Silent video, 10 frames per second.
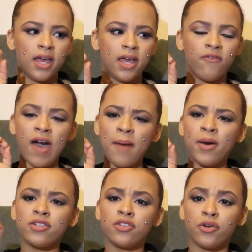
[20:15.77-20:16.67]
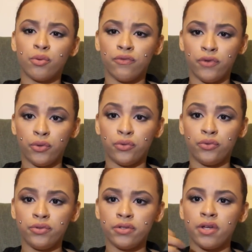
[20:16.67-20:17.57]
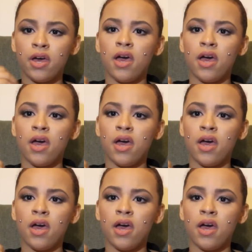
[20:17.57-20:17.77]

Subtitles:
if an app has good reviews,